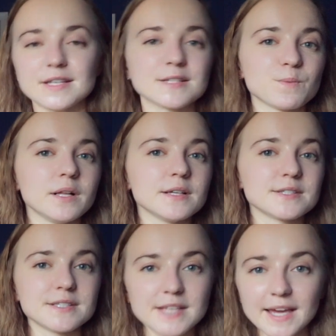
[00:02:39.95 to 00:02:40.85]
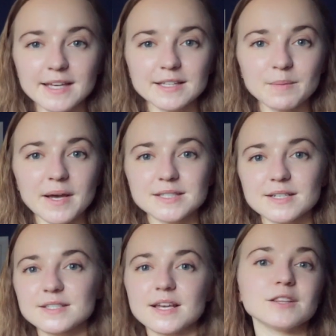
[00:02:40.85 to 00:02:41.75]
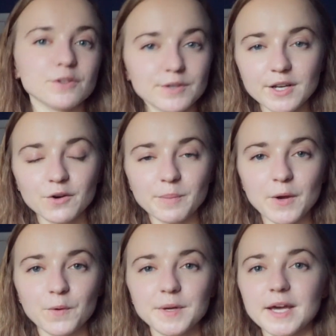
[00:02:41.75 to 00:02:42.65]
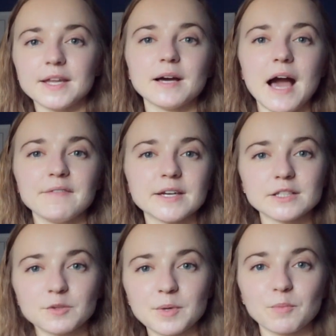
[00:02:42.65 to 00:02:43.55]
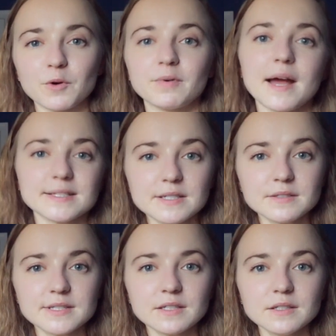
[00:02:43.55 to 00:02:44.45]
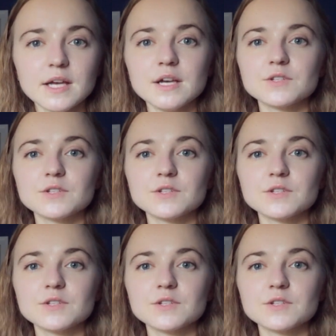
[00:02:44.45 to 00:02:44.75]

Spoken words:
as well as taking the masters and learning on my own and having a little bit more practical skill,